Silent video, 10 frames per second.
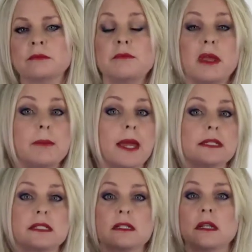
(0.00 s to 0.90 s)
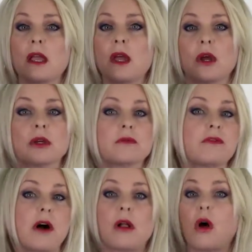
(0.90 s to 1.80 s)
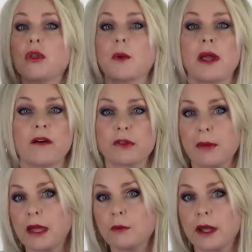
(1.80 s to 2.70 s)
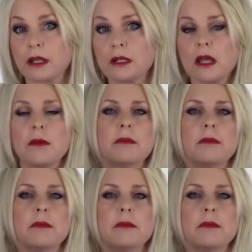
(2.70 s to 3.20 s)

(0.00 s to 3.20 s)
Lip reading: Maybe I didn't fall all the way off the bandwagon.